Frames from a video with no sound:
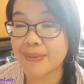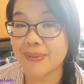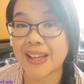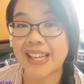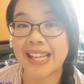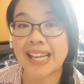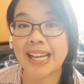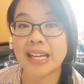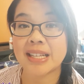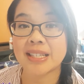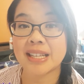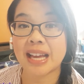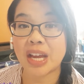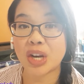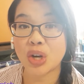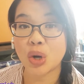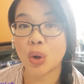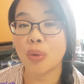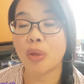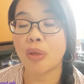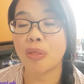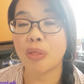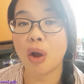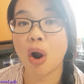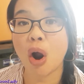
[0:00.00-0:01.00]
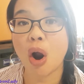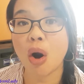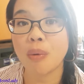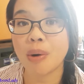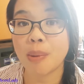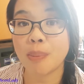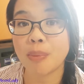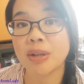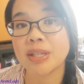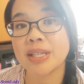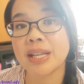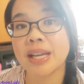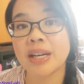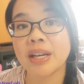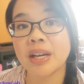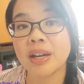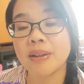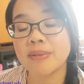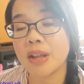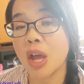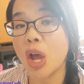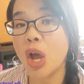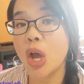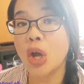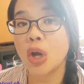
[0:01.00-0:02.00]
because I know that there are
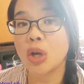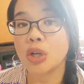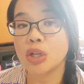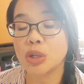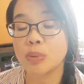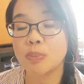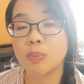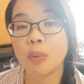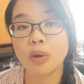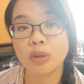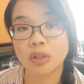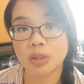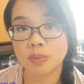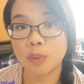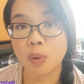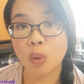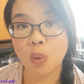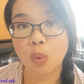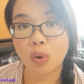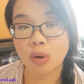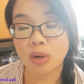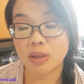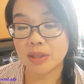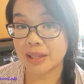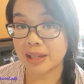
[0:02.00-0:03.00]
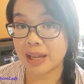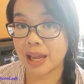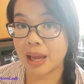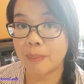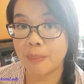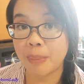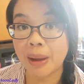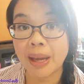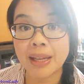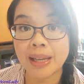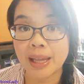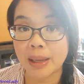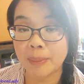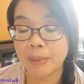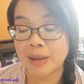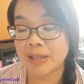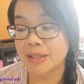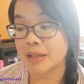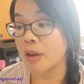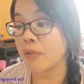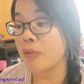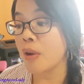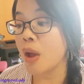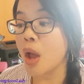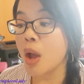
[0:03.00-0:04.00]
representatives who do multiple orders of campaign like
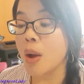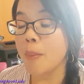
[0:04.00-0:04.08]
myself,